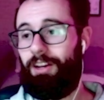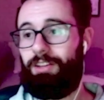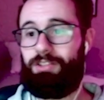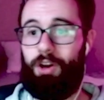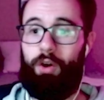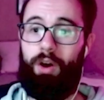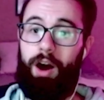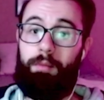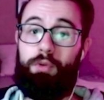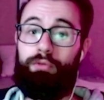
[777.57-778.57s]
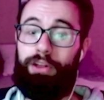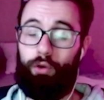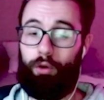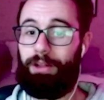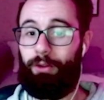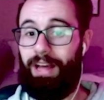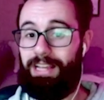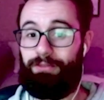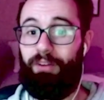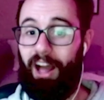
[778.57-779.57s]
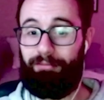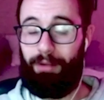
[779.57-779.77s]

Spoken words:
So a move that normally only has 5